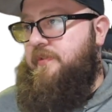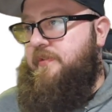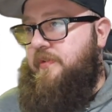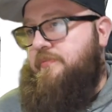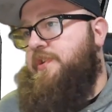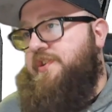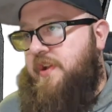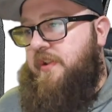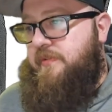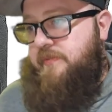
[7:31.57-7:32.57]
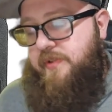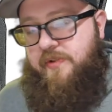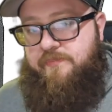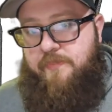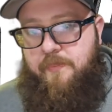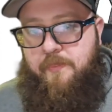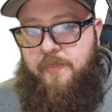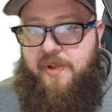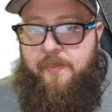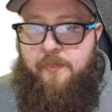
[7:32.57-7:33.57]
They're designed to
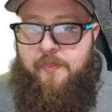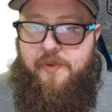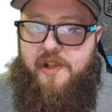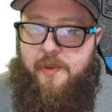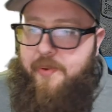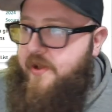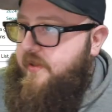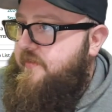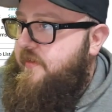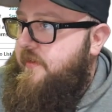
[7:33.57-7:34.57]
mimic Knipex.